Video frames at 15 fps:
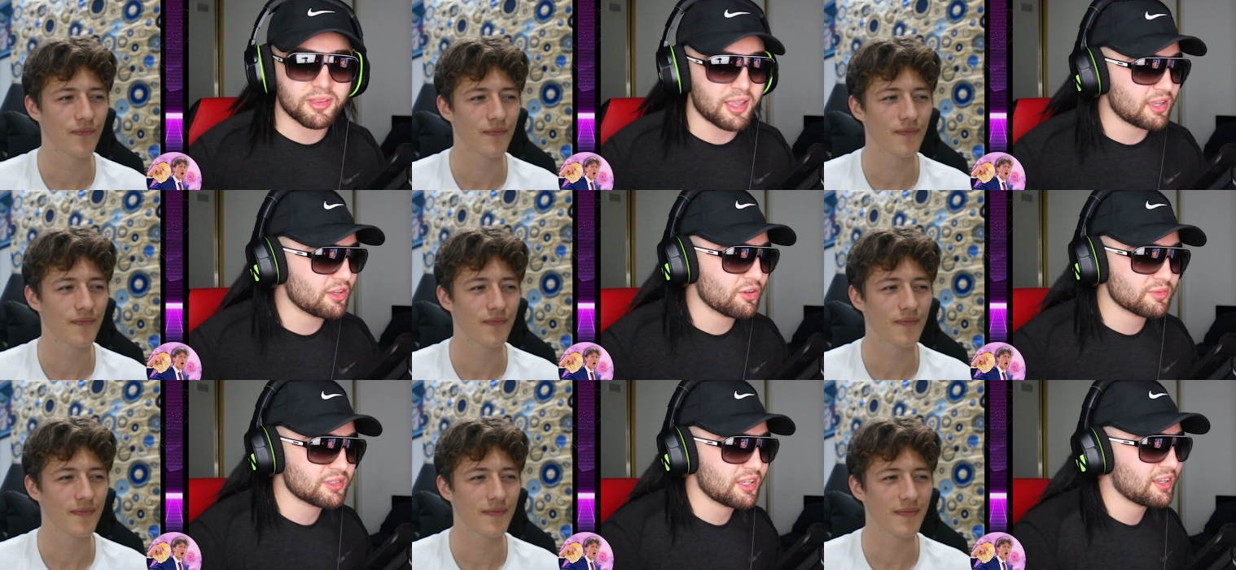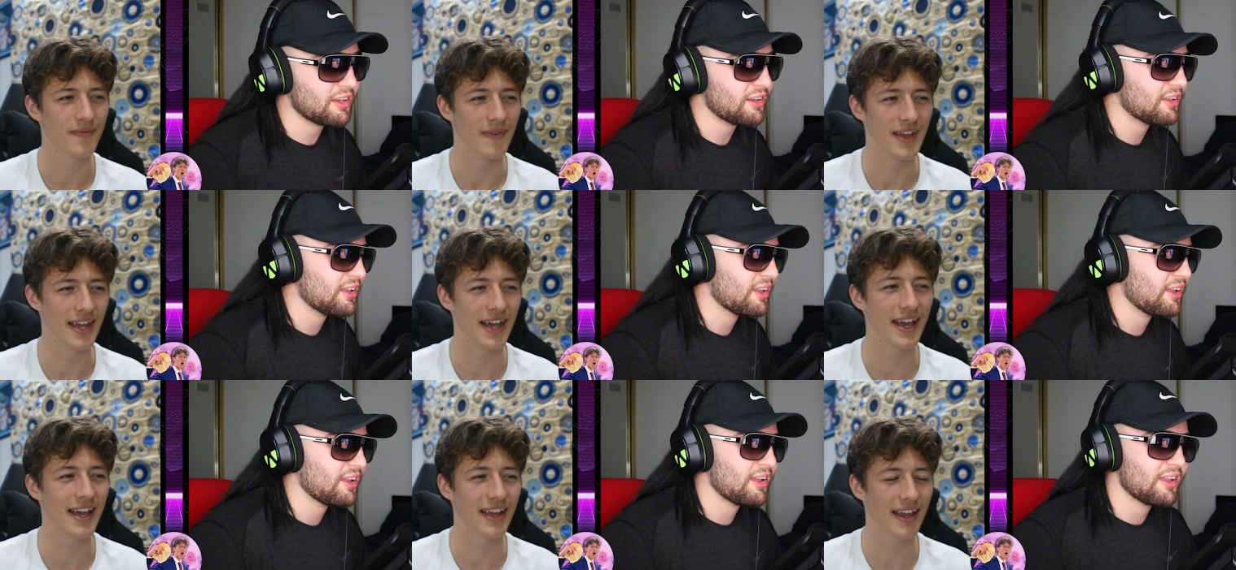Speaker 1: in that. You know what I'm saying?
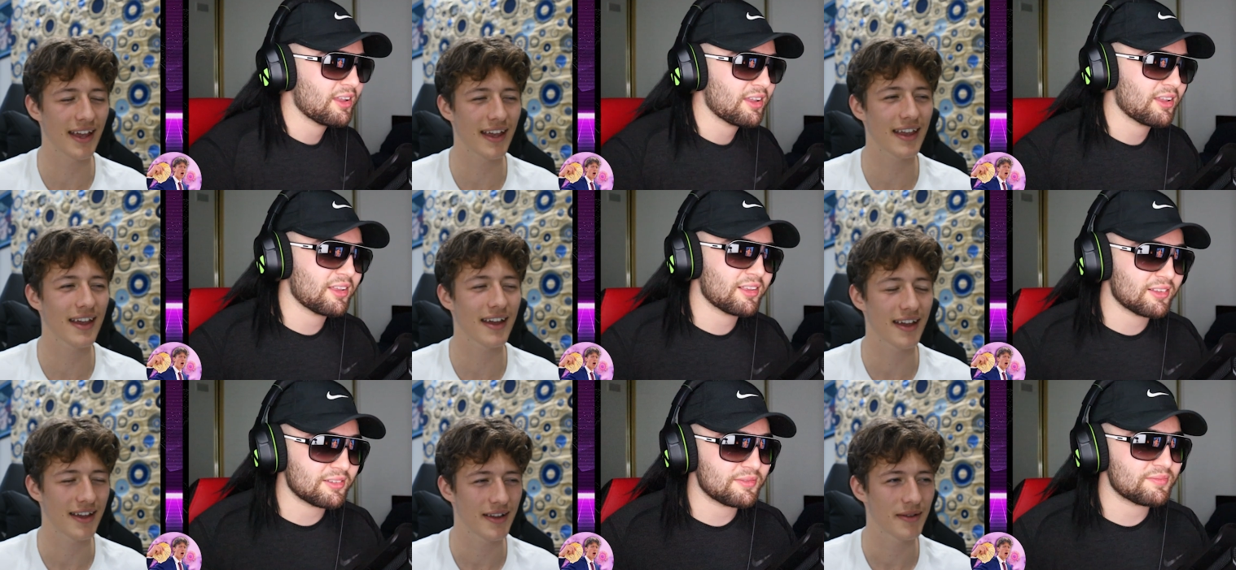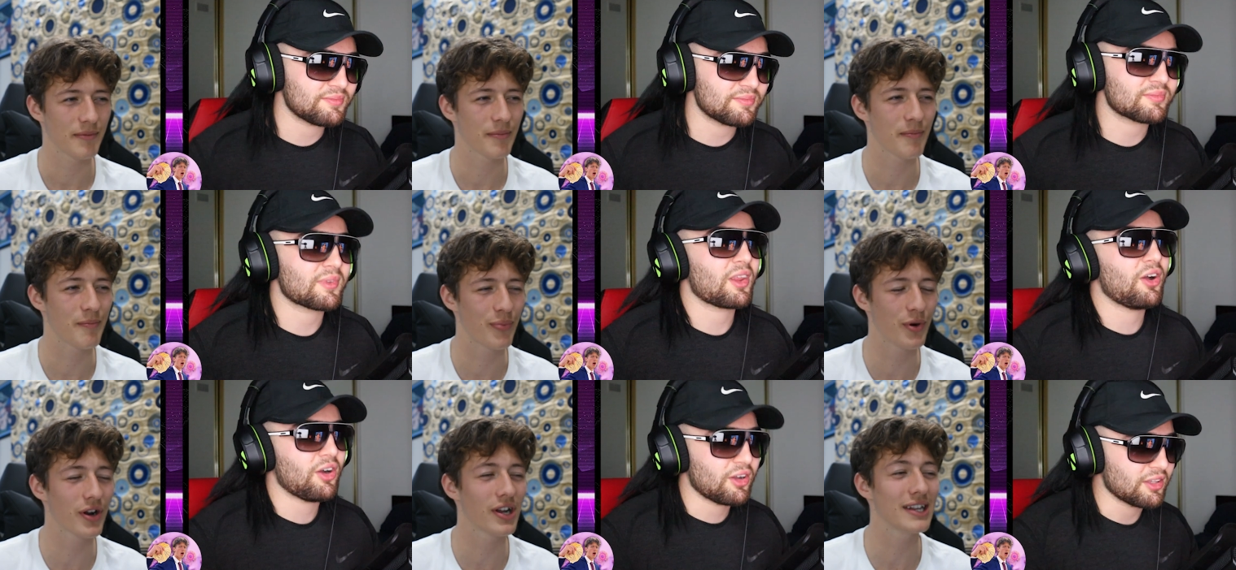Yeah, yeah, yeah
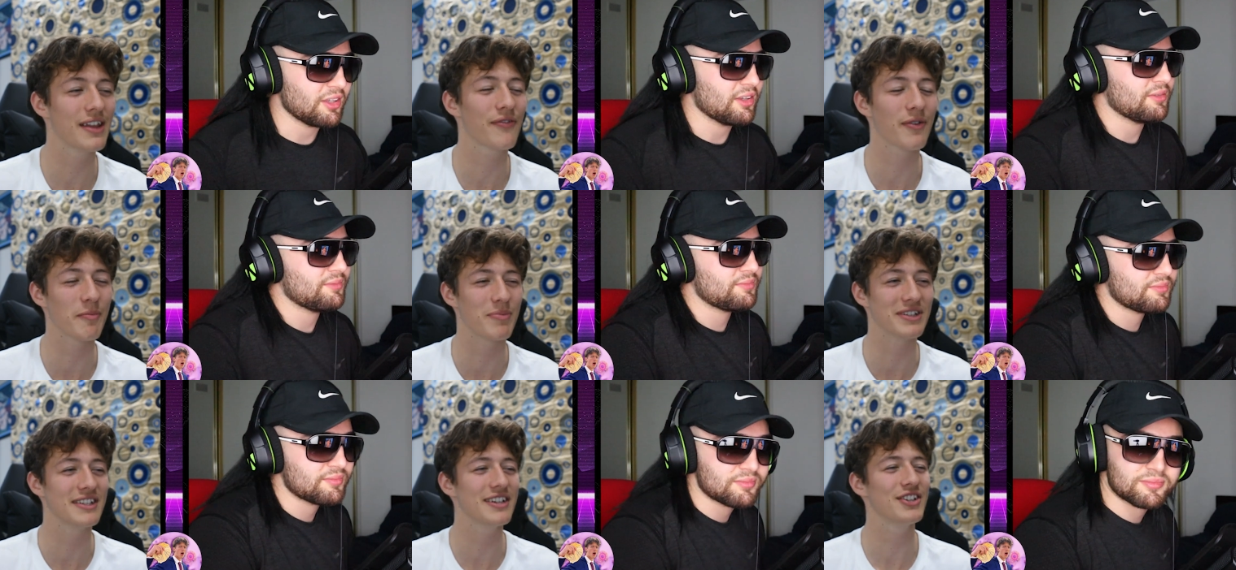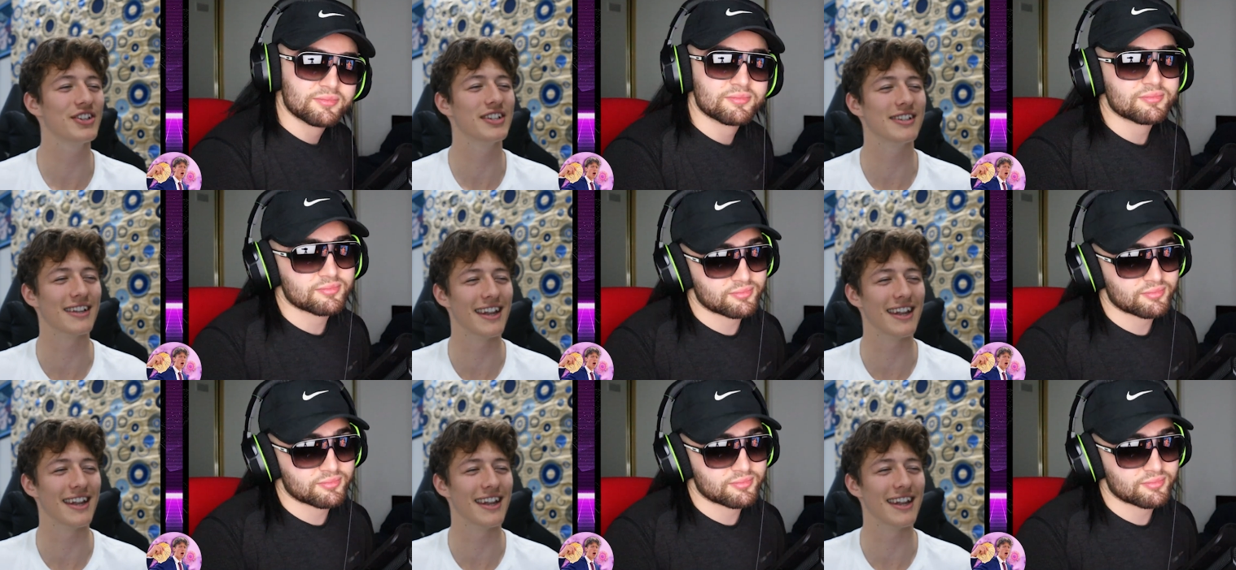put oh, in yeah. different positions